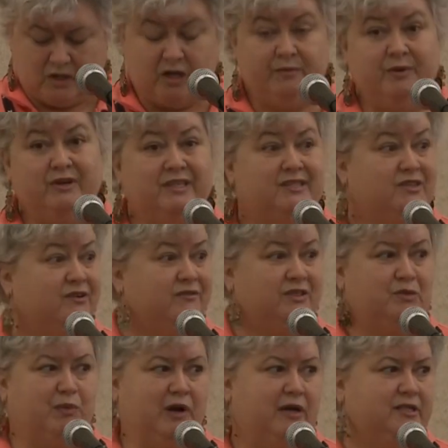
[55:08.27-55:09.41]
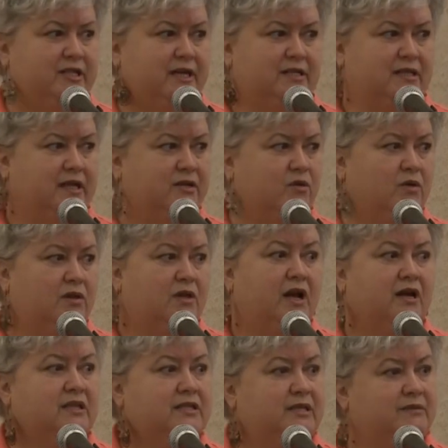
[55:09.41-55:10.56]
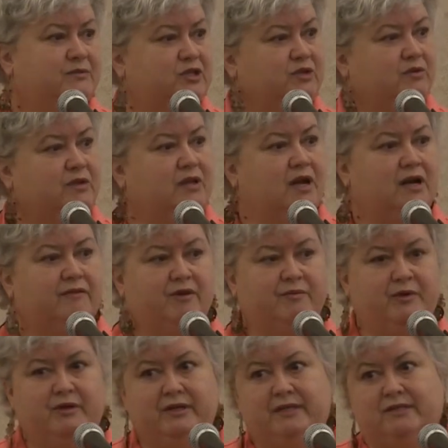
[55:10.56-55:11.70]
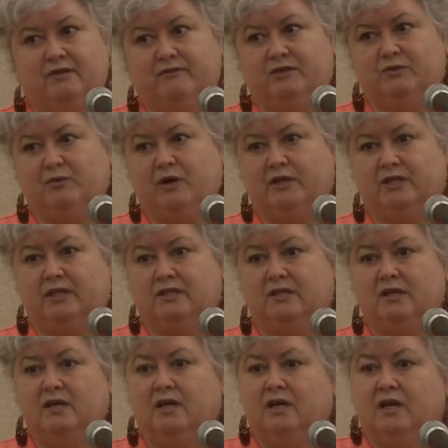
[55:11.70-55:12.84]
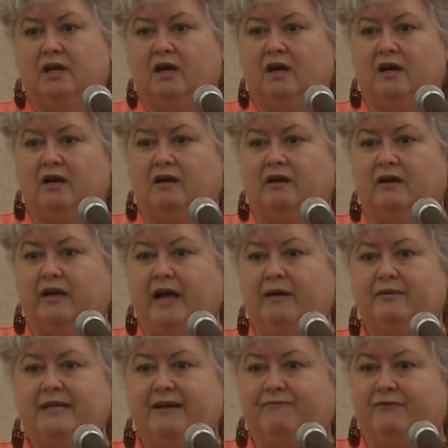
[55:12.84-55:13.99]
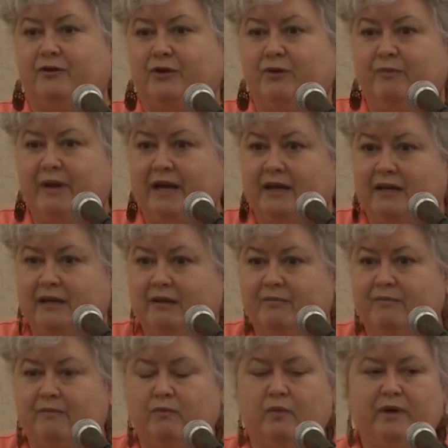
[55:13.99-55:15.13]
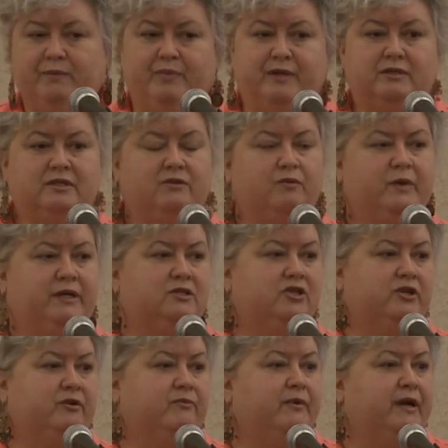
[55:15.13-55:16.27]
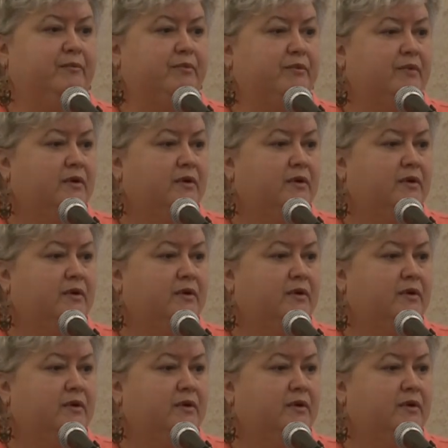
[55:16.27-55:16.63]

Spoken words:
Community service projects. I know a lot of teams do a lot of community service projects. Habitat for Humanity, we built a wheelchair ramp